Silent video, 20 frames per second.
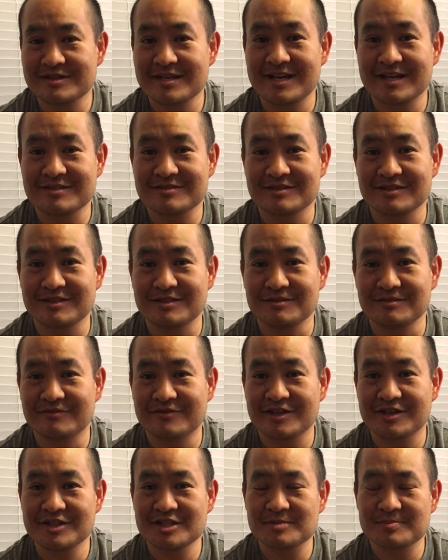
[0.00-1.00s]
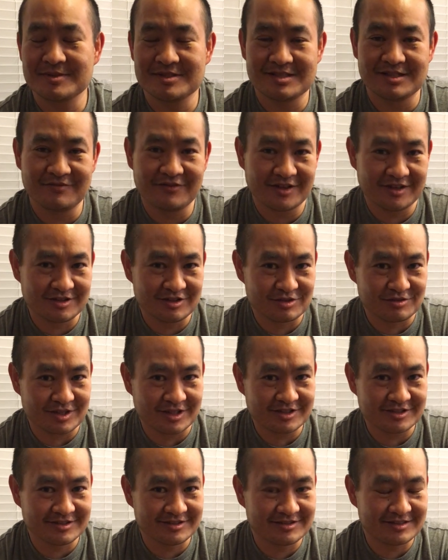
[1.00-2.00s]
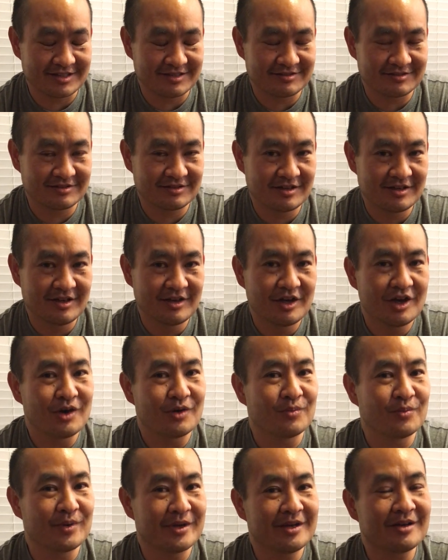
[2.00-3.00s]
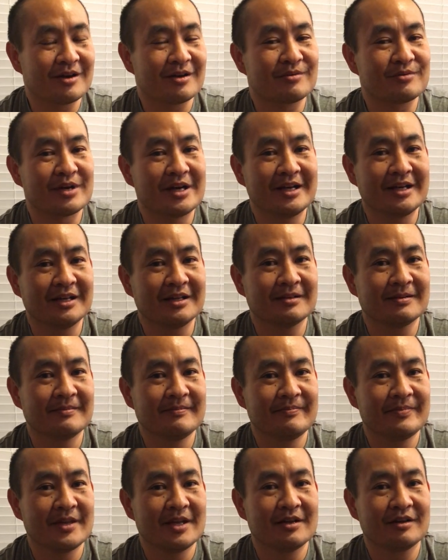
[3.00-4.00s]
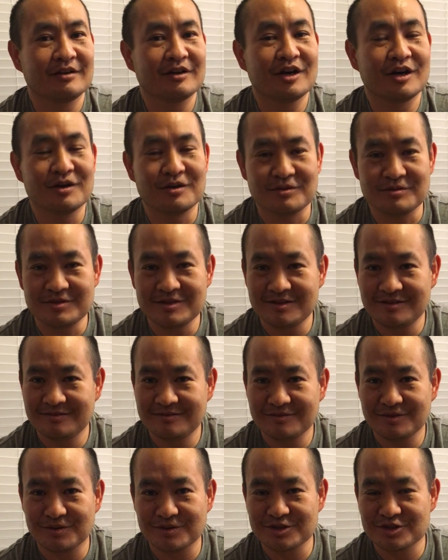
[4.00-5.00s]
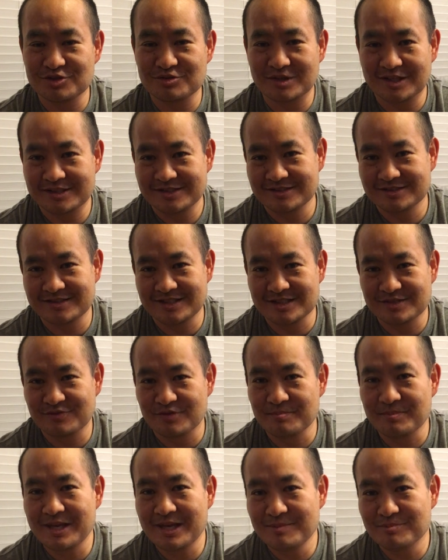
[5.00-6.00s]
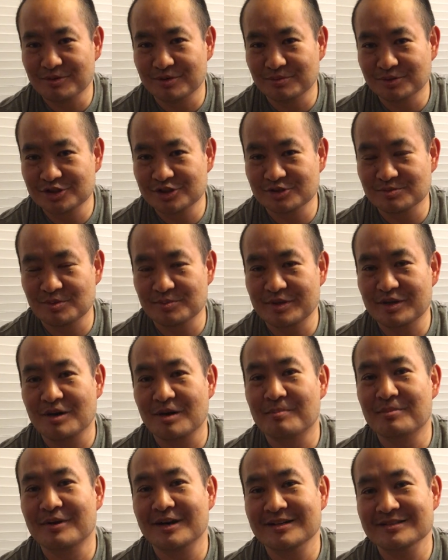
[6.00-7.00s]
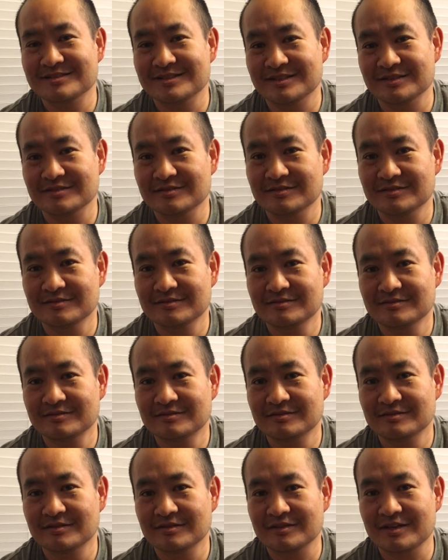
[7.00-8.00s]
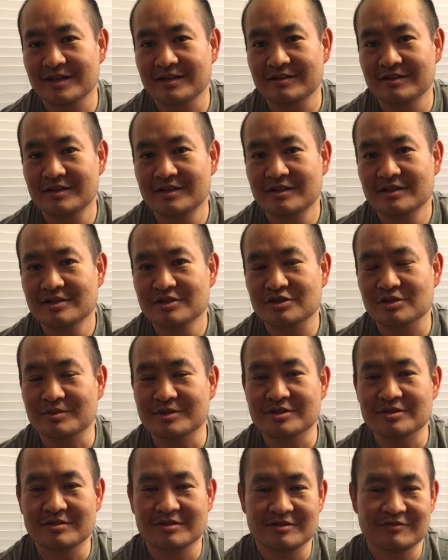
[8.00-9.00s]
to execute very specific instruction sets. We are writing code or instruction sets for people, which is what we call process. Okay? So in